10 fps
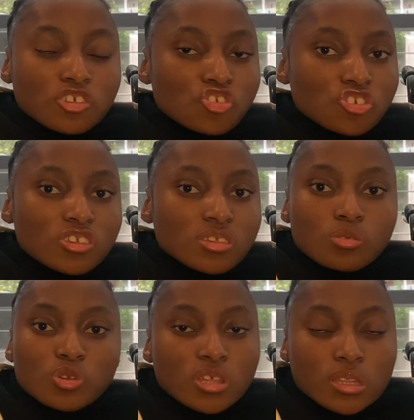It just
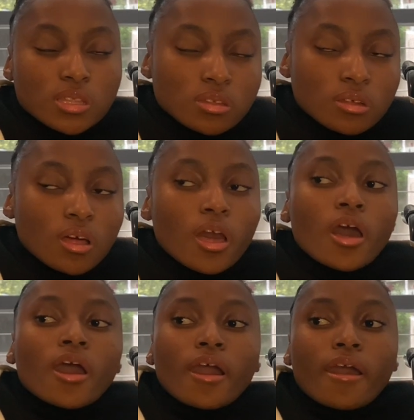was a little,
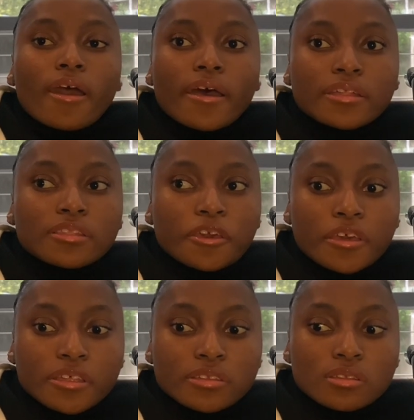and
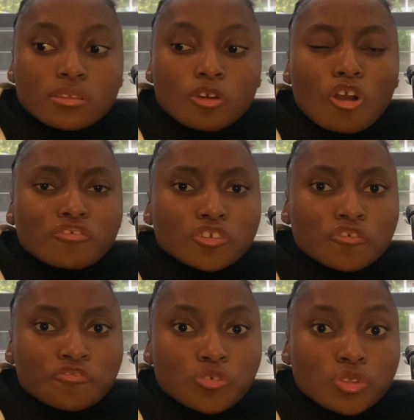then after a
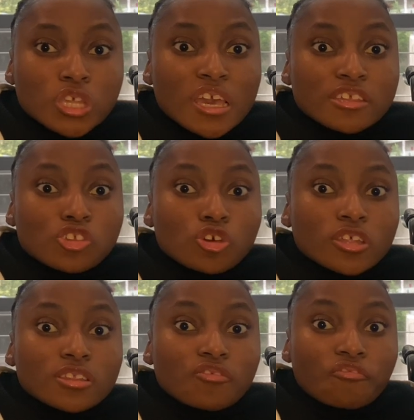few days it
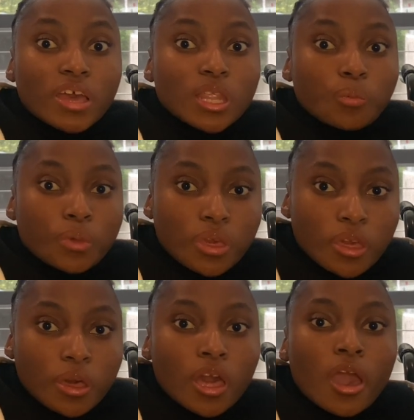started
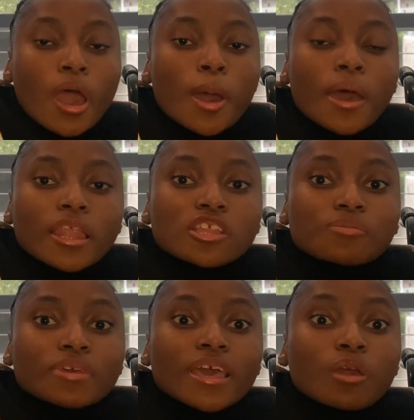developing, and
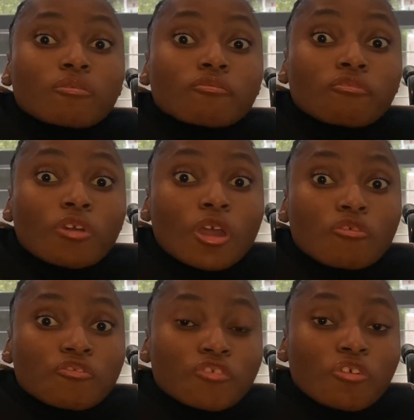it became
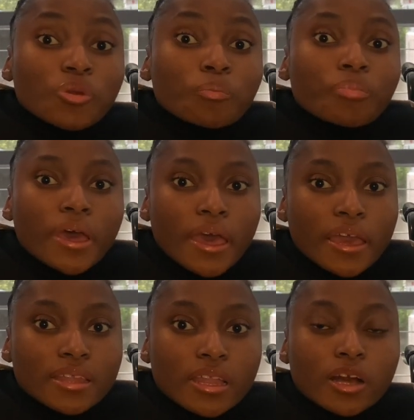very, very
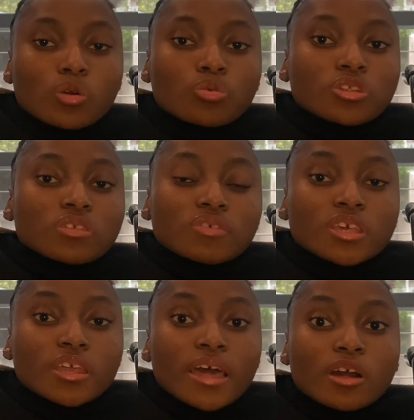bad that I couldn't even
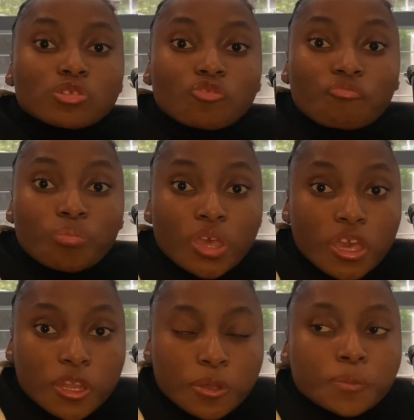get out of
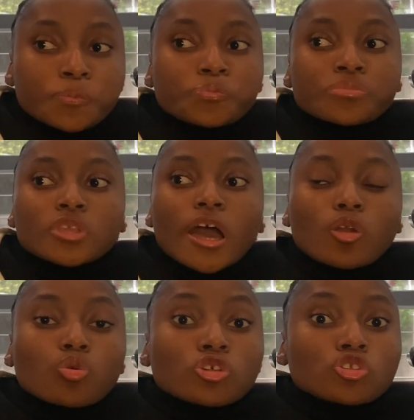bed. I
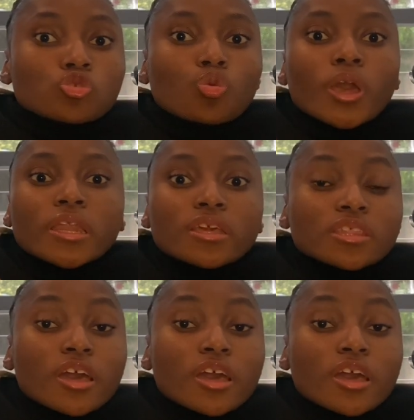couldn't do anything.